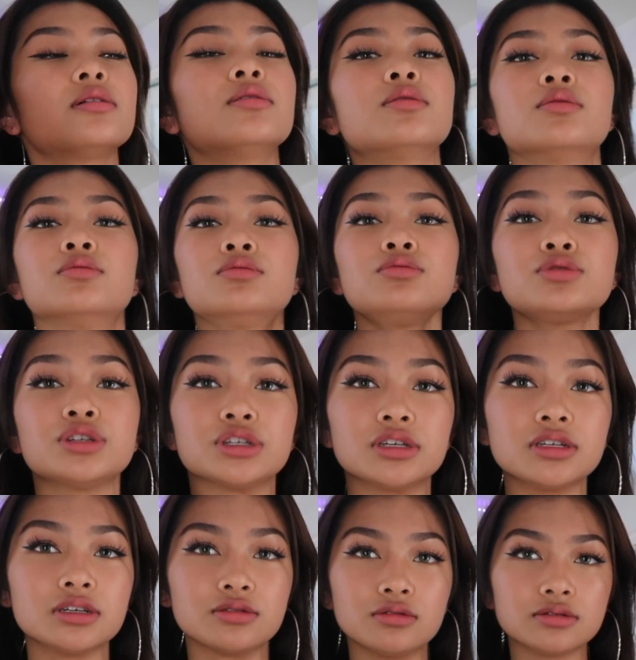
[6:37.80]
oh
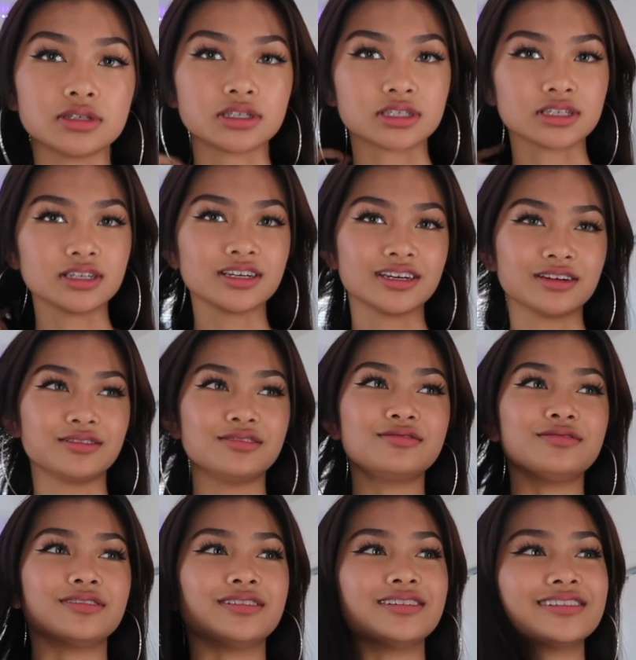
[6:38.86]
shit, who is she? Oh
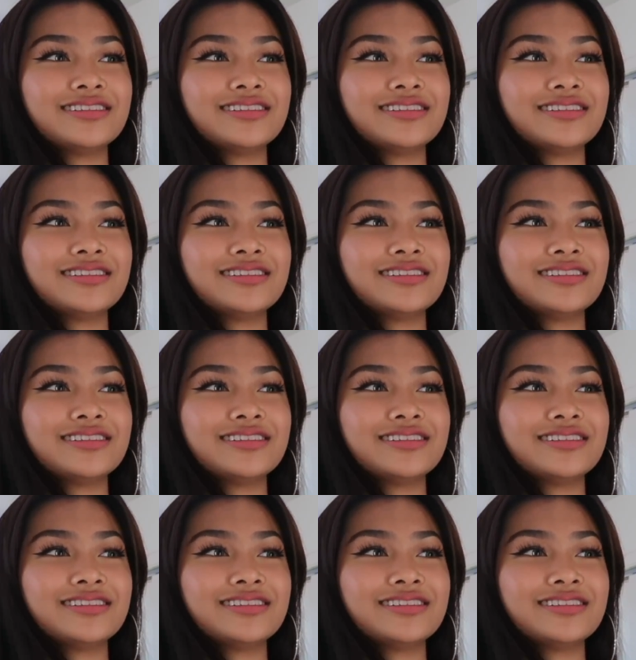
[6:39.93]
god.